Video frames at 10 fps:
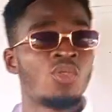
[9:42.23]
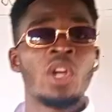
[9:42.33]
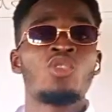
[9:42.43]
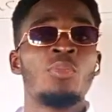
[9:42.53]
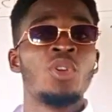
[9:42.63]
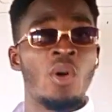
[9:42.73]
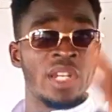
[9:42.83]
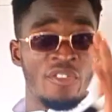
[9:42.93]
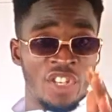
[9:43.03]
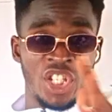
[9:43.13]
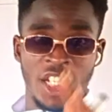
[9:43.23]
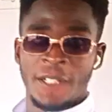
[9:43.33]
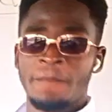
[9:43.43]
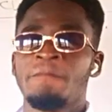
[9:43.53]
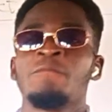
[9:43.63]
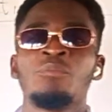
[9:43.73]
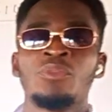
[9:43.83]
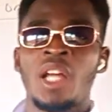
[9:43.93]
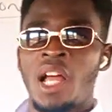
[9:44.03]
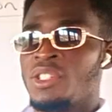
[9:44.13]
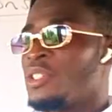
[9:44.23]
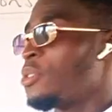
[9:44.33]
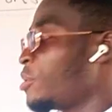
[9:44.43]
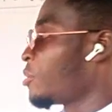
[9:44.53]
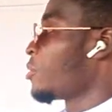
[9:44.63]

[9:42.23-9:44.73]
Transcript: is going to be on division. And so